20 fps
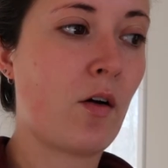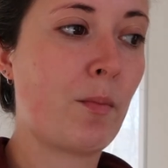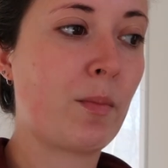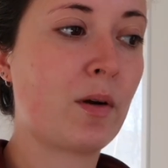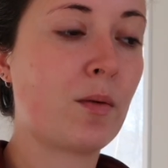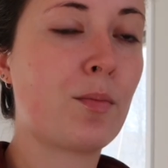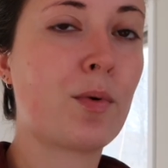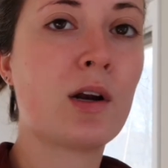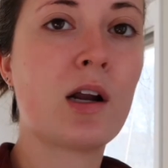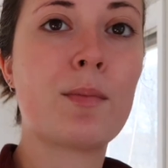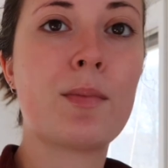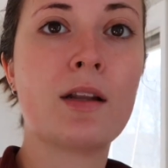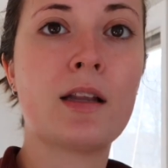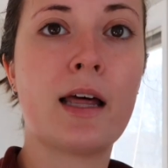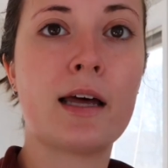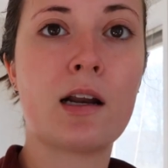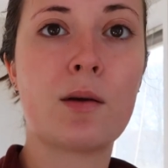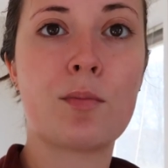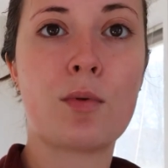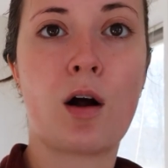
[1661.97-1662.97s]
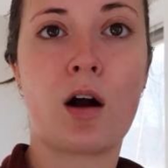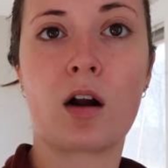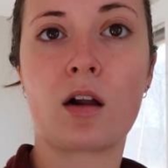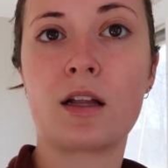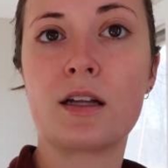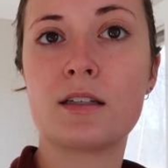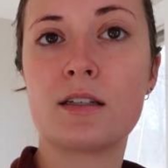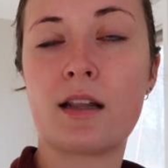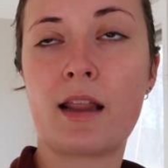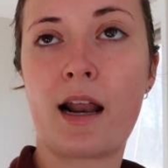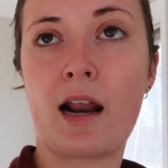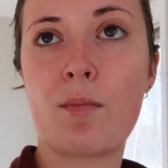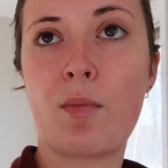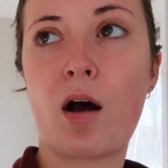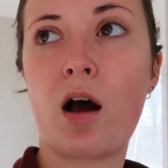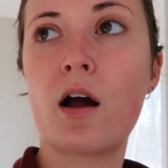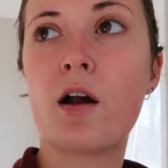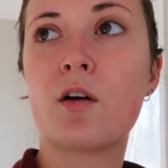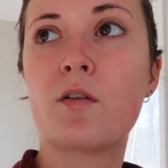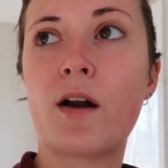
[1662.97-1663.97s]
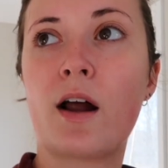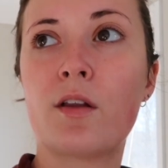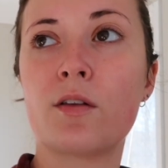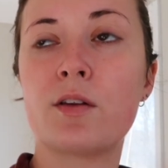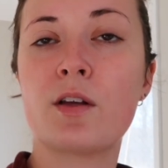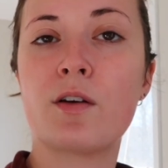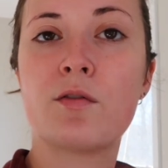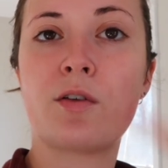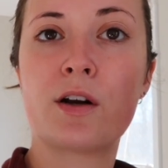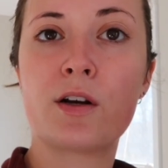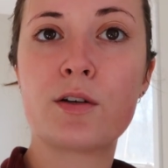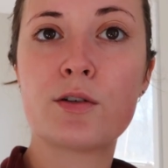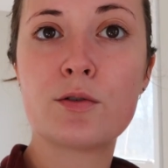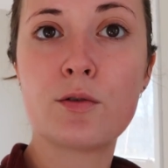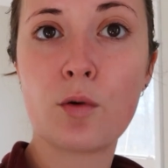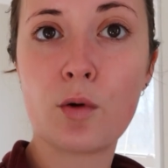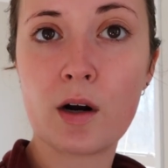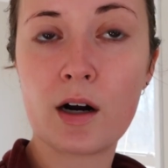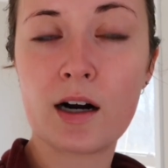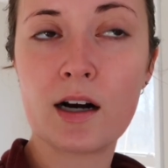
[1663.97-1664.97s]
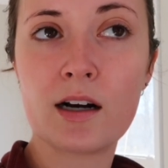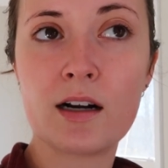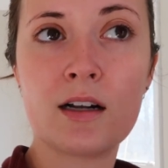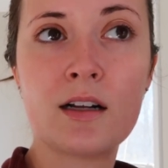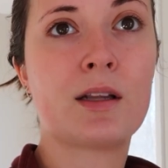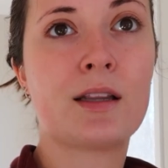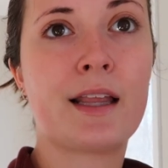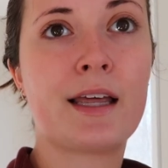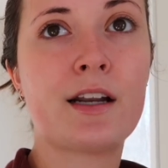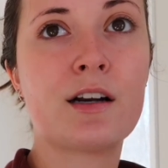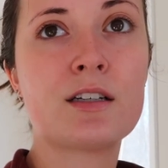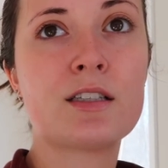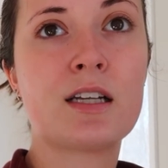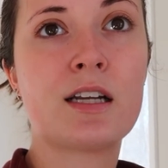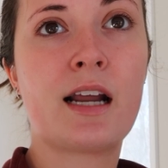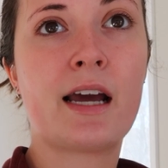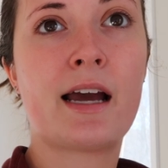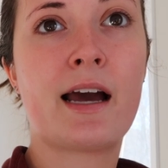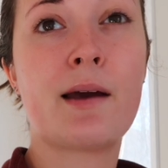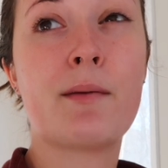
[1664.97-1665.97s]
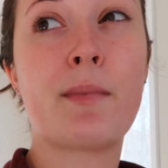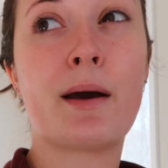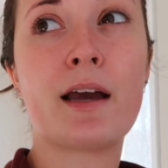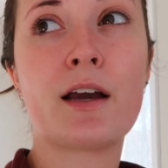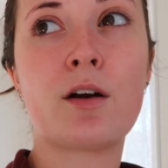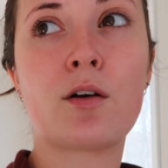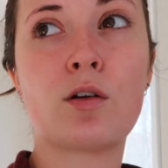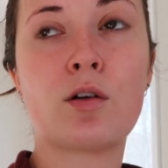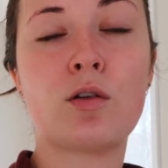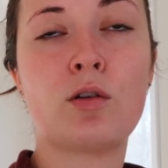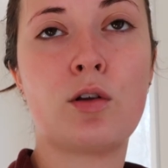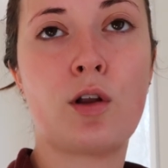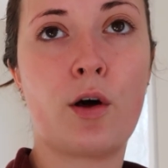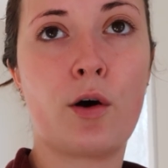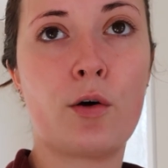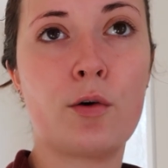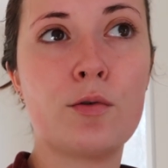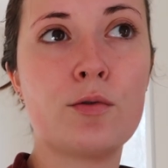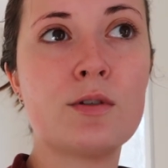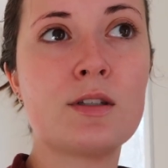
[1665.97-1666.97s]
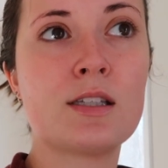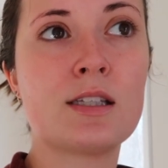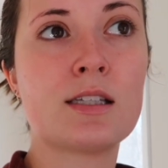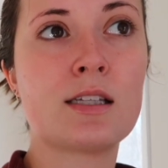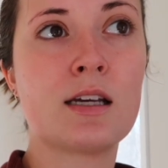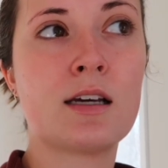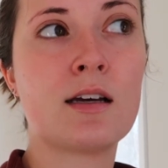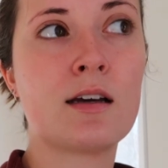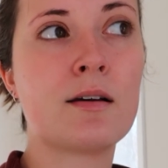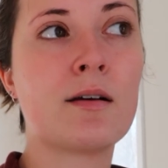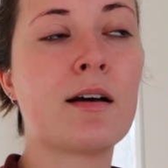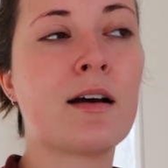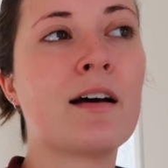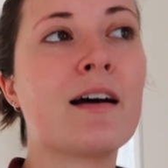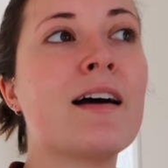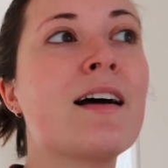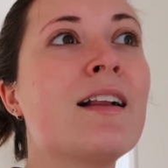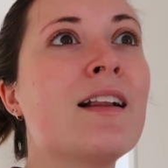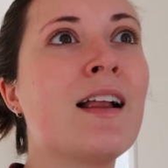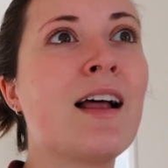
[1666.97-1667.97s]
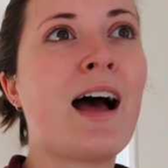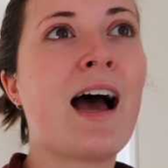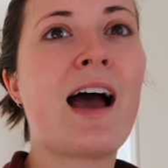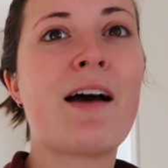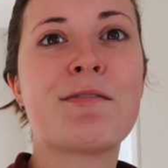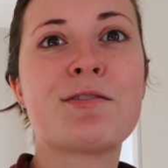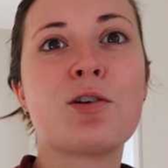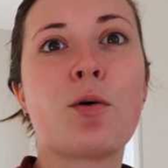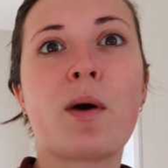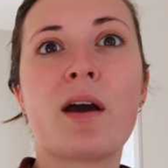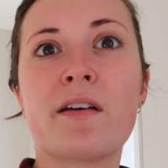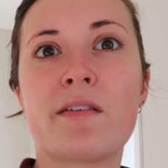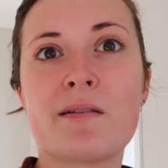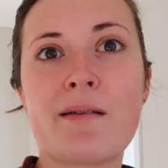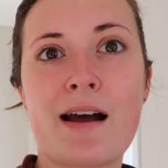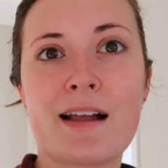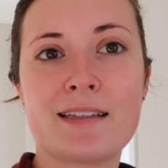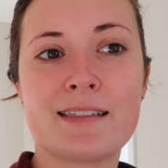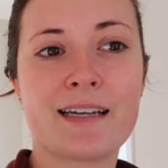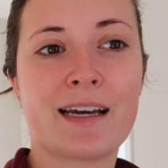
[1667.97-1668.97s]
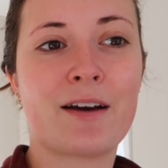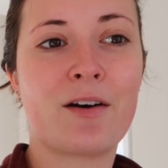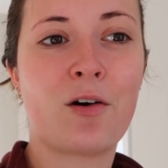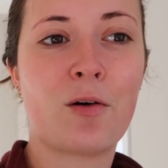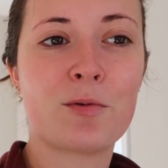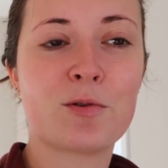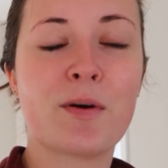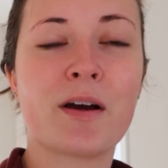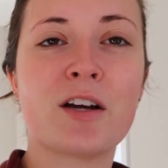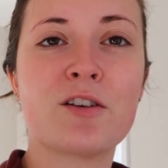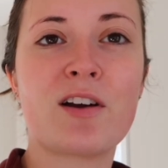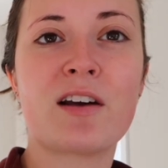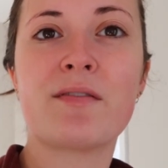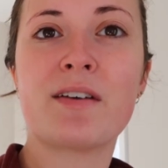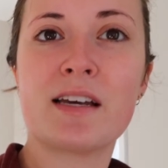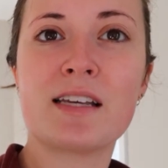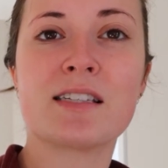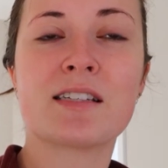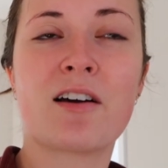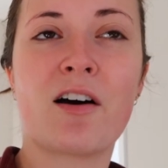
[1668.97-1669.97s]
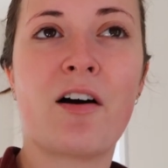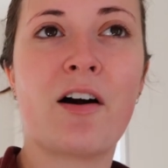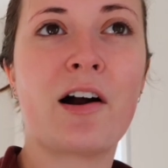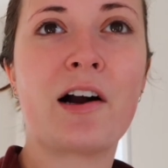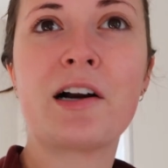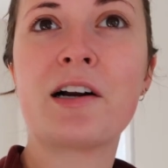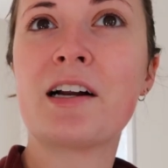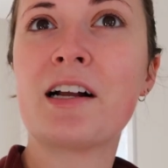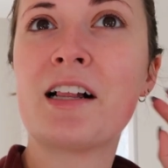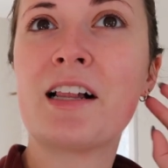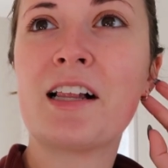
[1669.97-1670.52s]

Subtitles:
I'm gonna put up a light up garland that I bought around the front door. Later tonight, I might go to Lowe's. I have to wait for Matt to get home so I can drive his car.